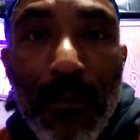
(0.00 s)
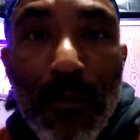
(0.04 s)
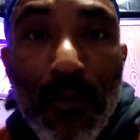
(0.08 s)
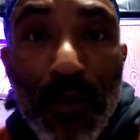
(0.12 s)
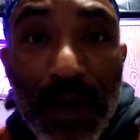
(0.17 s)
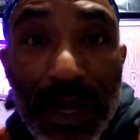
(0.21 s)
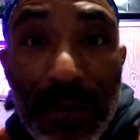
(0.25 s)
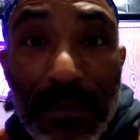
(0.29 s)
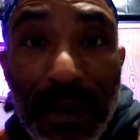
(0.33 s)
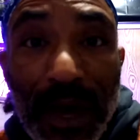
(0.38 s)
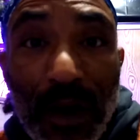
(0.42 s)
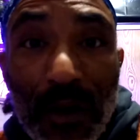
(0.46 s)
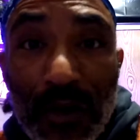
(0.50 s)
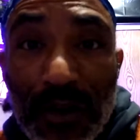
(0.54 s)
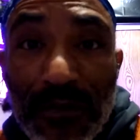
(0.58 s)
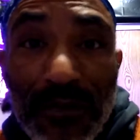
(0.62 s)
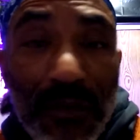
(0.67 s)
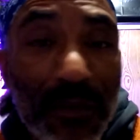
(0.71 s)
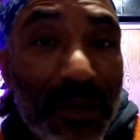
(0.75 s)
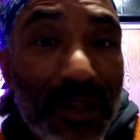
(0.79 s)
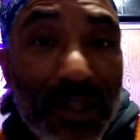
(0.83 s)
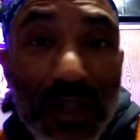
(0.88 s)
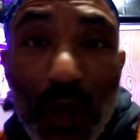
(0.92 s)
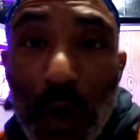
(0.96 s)
rebound
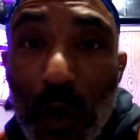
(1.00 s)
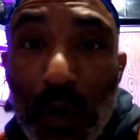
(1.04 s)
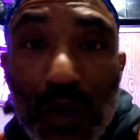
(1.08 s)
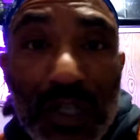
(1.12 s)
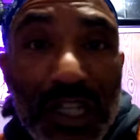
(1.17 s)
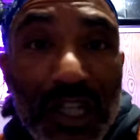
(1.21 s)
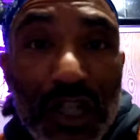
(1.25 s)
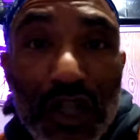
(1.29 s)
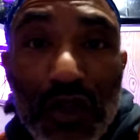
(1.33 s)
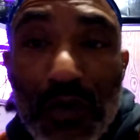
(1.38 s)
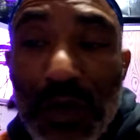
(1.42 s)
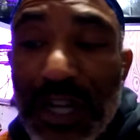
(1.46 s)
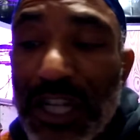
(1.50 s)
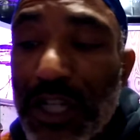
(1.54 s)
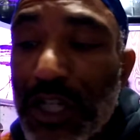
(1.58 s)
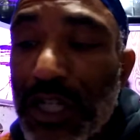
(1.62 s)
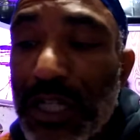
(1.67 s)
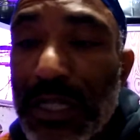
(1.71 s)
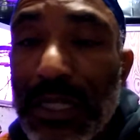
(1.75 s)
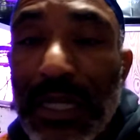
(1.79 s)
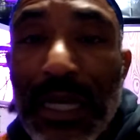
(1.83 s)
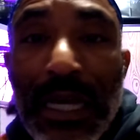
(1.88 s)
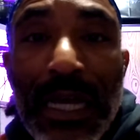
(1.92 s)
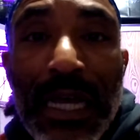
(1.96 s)
from this whole
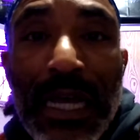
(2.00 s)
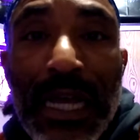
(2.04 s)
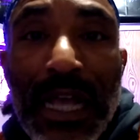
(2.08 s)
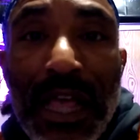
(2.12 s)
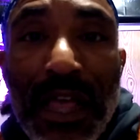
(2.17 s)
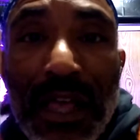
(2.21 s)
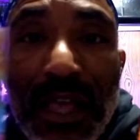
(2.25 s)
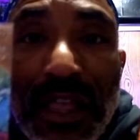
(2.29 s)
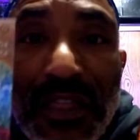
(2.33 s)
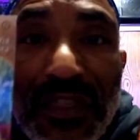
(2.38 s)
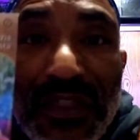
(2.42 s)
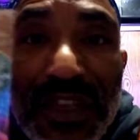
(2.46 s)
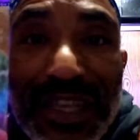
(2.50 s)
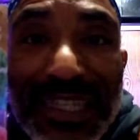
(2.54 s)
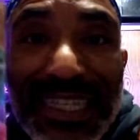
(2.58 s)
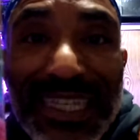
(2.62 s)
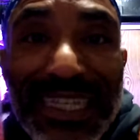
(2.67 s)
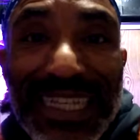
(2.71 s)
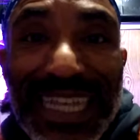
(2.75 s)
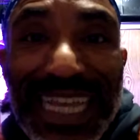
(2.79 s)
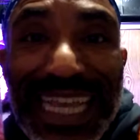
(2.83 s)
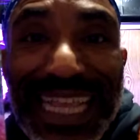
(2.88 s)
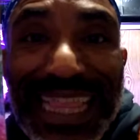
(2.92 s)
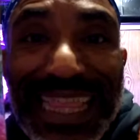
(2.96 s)
situation. This
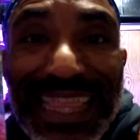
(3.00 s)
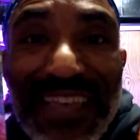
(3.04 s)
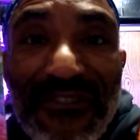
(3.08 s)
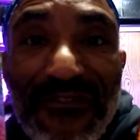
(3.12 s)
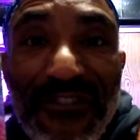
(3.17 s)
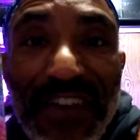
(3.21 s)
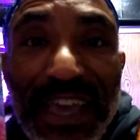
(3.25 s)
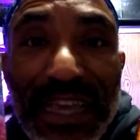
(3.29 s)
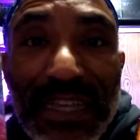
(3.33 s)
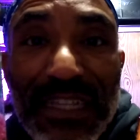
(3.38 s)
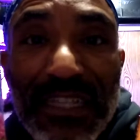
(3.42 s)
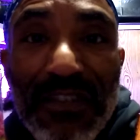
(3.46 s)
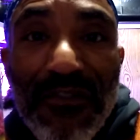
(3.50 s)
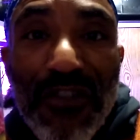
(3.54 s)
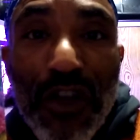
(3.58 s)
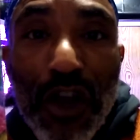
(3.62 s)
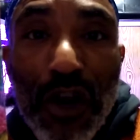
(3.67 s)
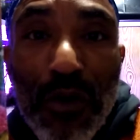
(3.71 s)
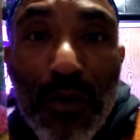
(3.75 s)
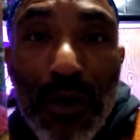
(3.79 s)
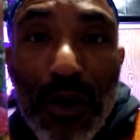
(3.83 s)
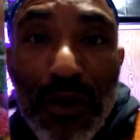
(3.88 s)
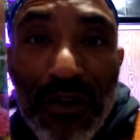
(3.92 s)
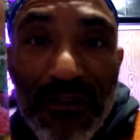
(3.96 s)
is in the face of the
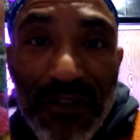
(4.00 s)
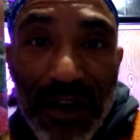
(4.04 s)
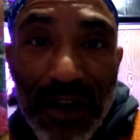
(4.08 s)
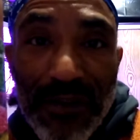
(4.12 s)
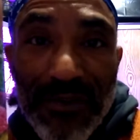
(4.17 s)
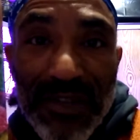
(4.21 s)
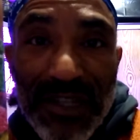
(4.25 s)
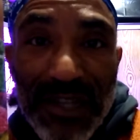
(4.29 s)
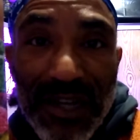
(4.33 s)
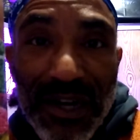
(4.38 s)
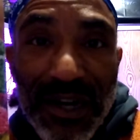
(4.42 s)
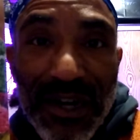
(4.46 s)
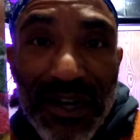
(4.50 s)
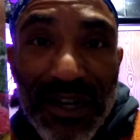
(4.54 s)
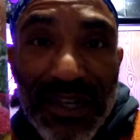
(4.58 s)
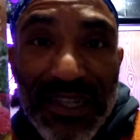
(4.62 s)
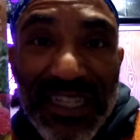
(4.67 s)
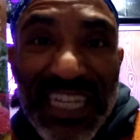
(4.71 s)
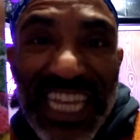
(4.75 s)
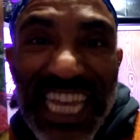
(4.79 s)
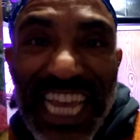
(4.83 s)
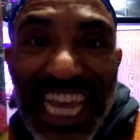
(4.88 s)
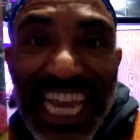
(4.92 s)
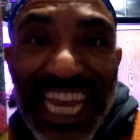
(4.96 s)
coronavirus,
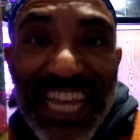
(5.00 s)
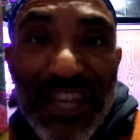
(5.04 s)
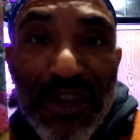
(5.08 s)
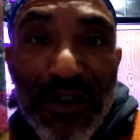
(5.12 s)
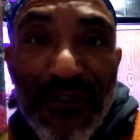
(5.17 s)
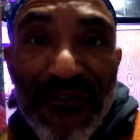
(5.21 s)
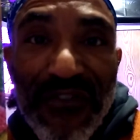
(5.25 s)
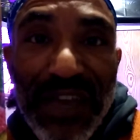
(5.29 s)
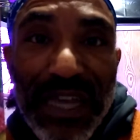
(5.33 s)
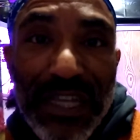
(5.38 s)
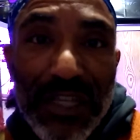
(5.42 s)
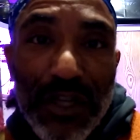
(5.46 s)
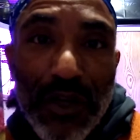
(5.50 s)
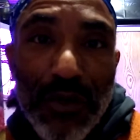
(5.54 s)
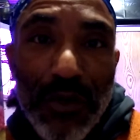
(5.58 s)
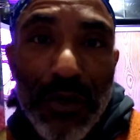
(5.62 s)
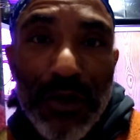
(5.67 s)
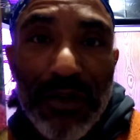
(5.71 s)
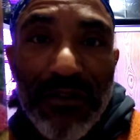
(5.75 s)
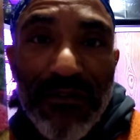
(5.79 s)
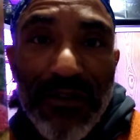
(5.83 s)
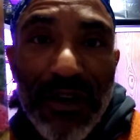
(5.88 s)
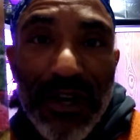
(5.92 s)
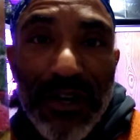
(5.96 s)
guys. In your face,
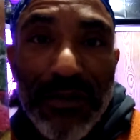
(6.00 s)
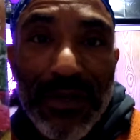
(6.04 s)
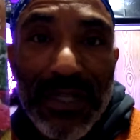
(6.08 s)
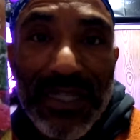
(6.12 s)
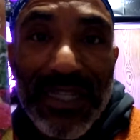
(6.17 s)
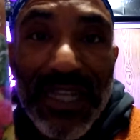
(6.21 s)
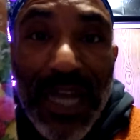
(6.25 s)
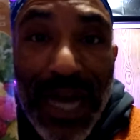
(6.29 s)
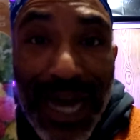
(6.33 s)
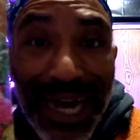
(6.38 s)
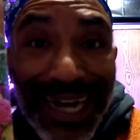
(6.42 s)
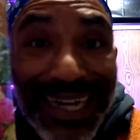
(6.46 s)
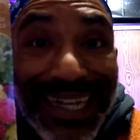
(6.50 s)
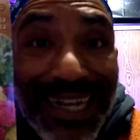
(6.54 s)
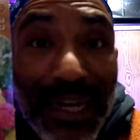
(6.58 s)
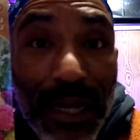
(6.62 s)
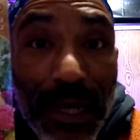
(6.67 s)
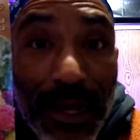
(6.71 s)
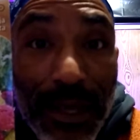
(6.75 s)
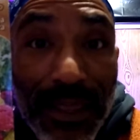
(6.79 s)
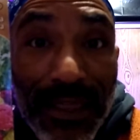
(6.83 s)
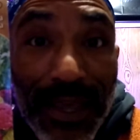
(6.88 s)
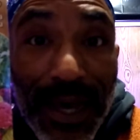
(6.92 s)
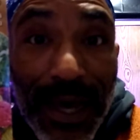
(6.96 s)
coronavirus. How do you
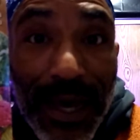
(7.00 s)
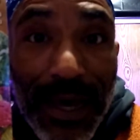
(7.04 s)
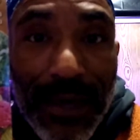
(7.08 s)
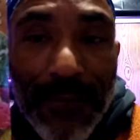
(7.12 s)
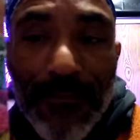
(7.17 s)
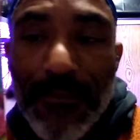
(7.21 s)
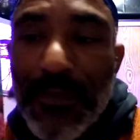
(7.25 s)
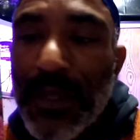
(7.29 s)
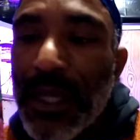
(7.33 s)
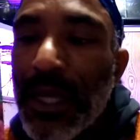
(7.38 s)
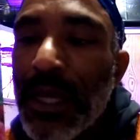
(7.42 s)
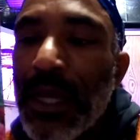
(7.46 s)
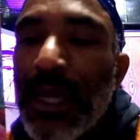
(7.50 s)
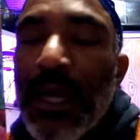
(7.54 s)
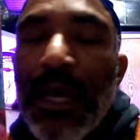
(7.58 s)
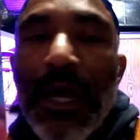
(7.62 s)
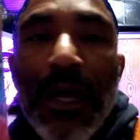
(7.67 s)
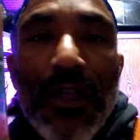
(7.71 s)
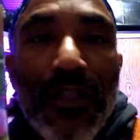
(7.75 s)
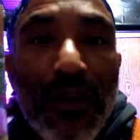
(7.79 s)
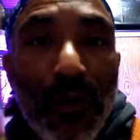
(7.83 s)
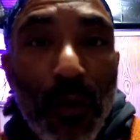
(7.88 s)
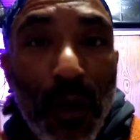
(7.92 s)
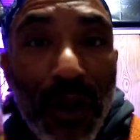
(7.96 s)
like that?
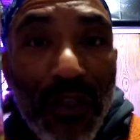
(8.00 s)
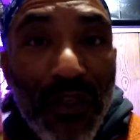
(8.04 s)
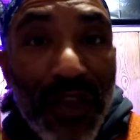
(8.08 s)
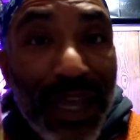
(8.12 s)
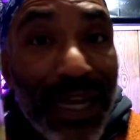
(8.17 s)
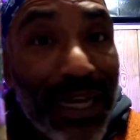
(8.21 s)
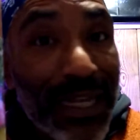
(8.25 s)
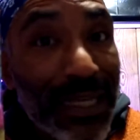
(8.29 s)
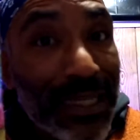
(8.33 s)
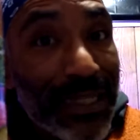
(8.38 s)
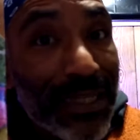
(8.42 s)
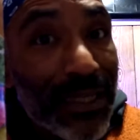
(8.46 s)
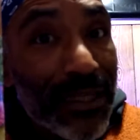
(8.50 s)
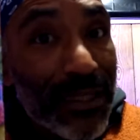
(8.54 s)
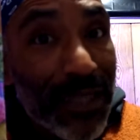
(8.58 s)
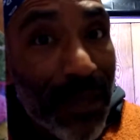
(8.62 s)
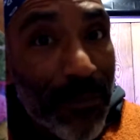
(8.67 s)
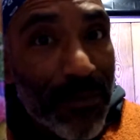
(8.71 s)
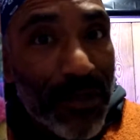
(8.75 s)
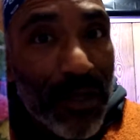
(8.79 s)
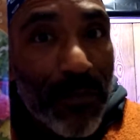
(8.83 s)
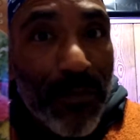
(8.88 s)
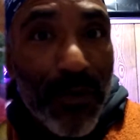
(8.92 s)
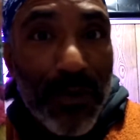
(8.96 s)
The one thing it is
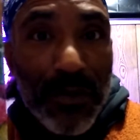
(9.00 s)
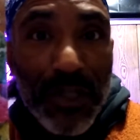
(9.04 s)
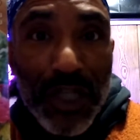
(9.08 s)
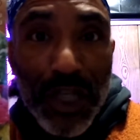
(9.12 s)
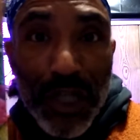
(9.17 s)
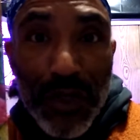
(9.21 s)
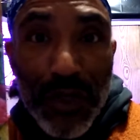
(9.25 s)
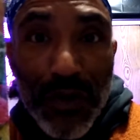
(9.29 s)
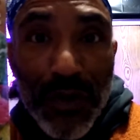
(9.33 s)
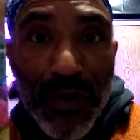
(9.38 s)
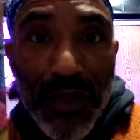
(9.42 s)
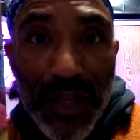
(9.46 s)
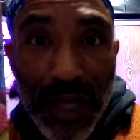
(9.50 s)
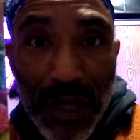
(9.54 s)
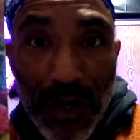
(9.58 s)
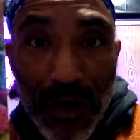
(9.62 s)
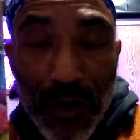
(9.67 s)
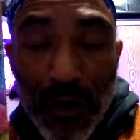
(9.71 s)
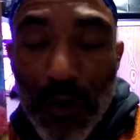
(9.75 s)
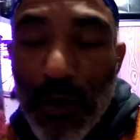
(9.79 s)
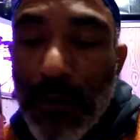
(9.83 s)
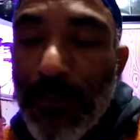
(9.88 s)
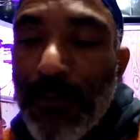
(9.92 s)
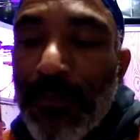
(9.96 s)
susceptible to,
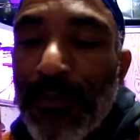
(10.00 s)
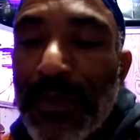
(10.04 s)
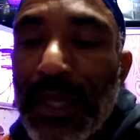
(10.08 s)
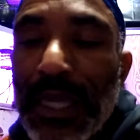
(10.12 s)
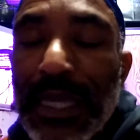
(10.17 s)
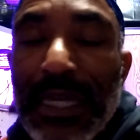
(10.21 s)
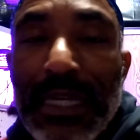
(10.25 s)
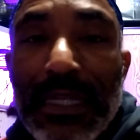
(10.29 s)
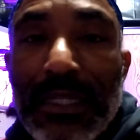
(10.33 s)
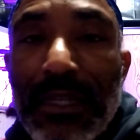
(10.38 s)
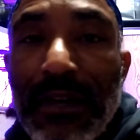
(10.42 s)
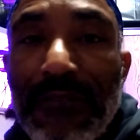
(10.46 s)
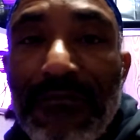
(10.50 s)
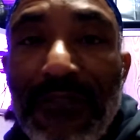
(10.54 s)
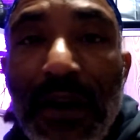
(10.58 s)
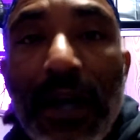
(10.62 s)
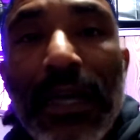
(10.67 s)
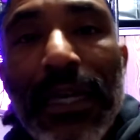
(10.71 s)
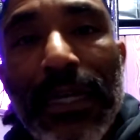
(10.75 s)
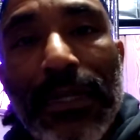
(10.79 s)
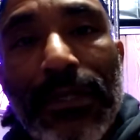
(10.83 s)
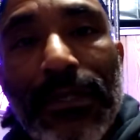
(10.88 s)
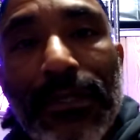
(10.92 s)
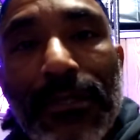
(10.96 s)
though, is a
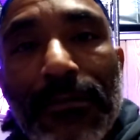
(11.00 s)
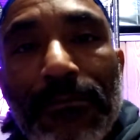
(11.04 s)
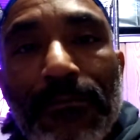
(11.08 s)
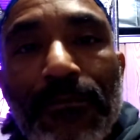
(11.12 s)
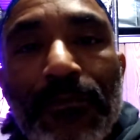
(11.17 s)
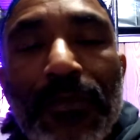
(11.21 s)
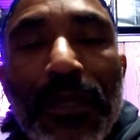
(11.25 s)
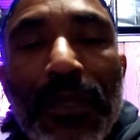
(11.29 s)
fungus.